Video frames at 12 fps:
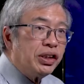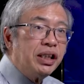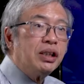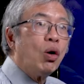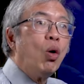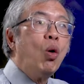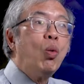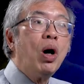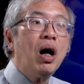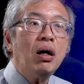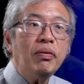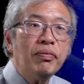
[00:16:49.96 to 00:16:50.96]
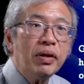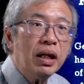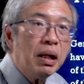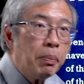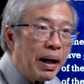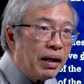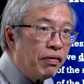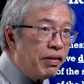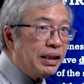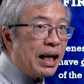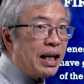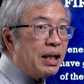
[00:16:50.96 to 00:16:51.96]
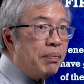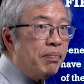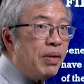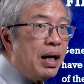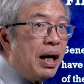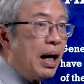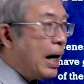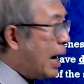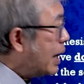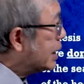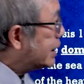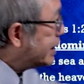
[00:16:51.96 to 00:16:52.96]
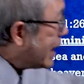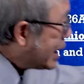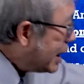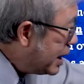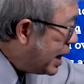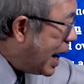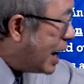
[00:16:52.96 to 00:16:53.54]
to see the whole world by the first Adam, and the second